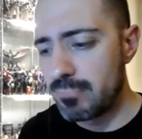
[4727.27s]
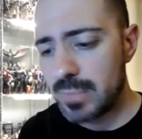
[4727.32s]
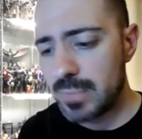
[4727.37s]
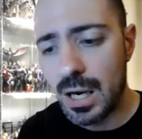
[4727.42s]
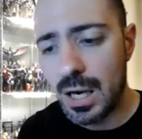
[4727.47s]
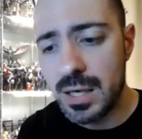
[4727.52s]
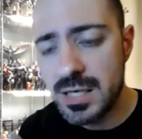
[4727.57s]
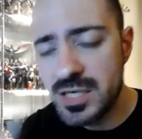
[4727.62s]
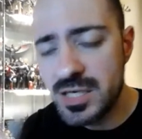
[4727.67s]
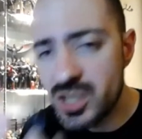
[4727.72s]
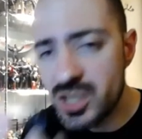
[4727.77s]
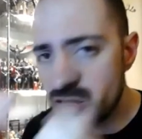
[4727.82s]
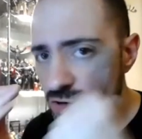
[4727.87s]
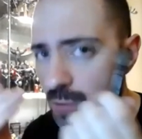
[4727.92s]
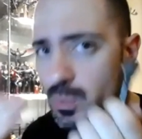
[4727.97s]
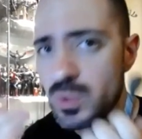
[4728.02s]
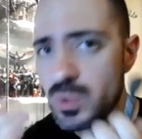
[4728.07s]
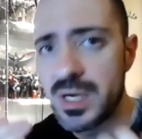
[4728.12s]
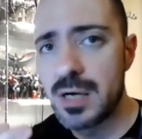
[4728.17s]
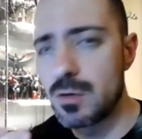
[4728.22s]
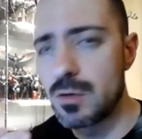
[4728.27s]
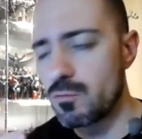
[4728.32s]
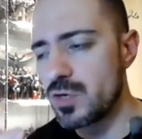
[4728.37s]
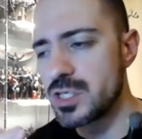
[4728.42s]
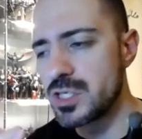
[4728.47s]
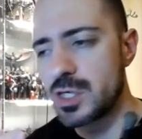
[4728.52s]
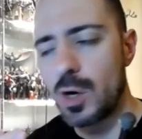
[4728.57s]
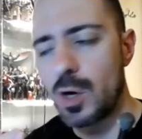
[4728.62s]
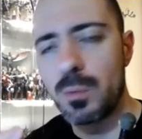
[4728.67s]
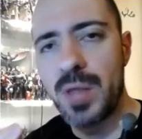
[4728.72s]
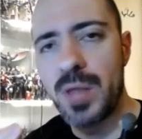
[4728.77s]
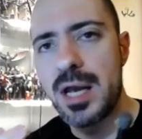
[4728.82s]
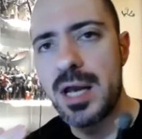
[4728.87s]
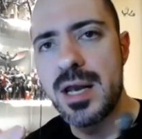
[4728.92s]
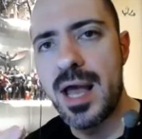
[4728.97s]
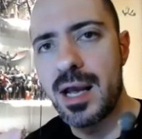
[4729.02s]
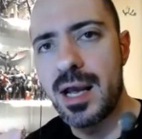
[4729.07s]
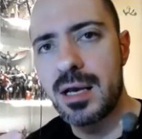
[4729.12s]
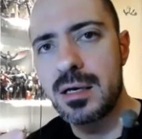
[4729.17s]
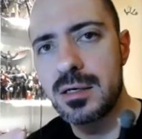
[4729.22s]
I need to Dremel down and resculpt that
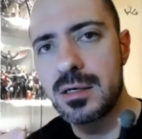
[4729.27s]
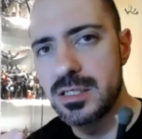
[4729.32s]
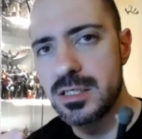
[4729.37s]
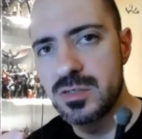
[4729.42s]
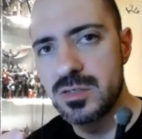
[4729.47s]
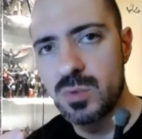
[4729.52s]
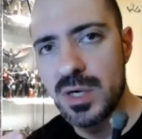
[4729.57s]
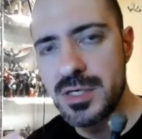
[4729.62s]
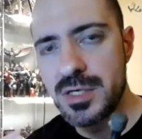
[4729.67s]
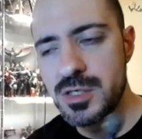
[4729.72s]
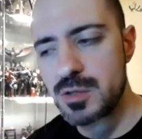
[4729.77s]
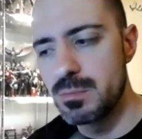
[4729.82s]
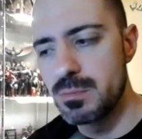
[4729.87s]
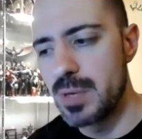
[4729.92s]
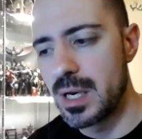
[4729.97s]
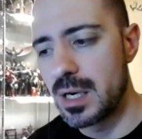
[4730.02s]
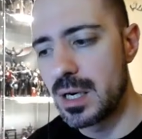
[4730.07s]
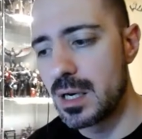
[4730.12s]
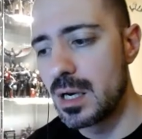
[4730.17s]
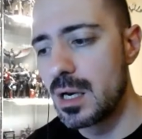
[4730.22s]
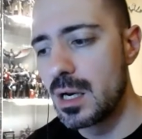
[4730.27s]
neck because it's way too big.